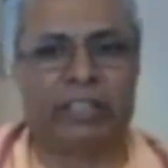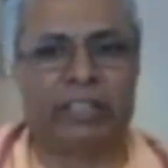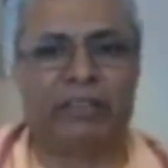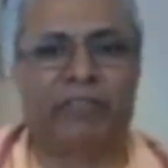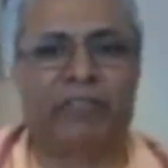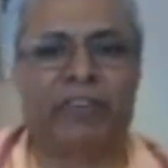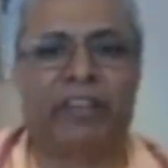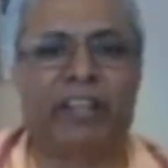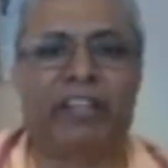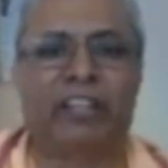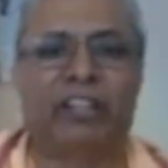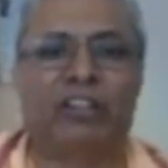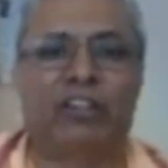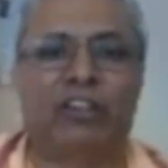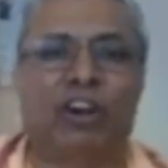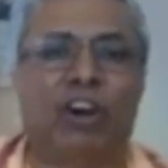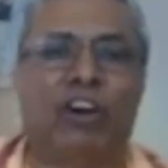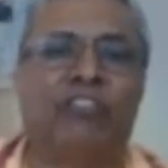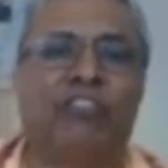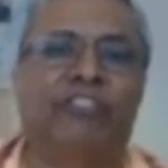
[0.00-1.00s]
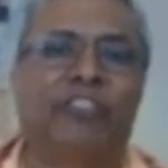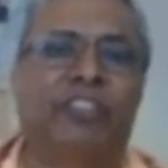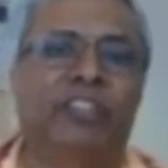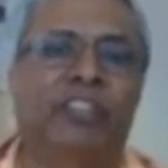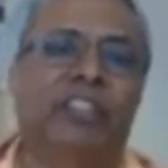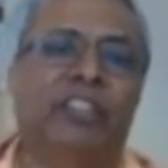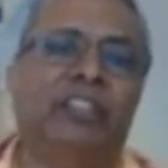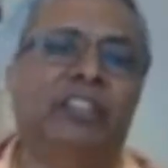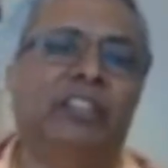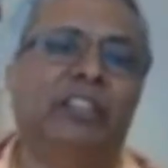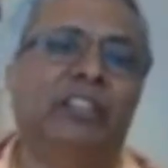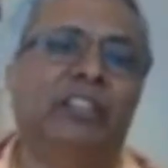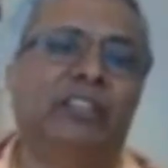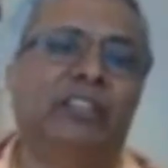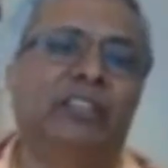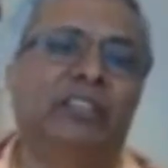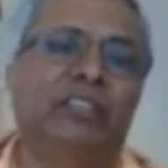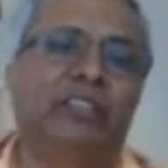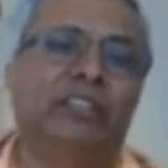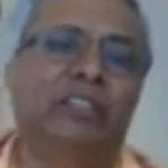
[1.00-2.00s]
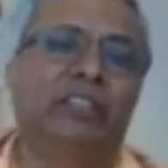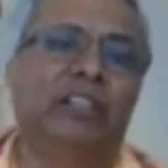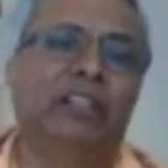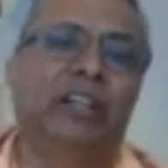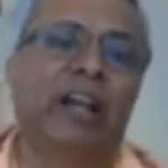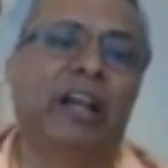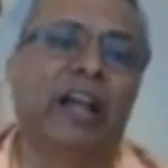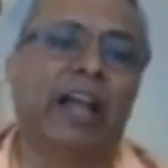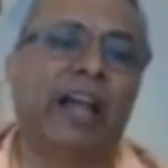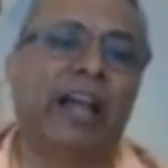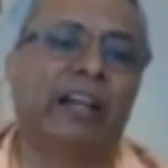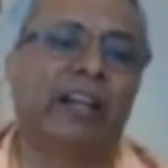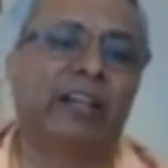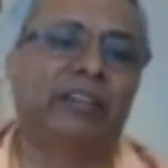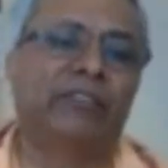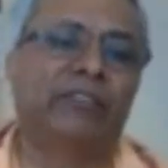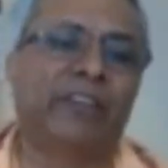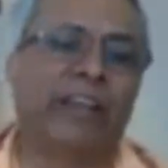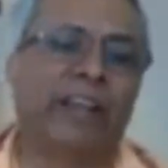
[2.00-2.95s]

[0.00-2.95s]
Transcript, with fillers: a very lofty and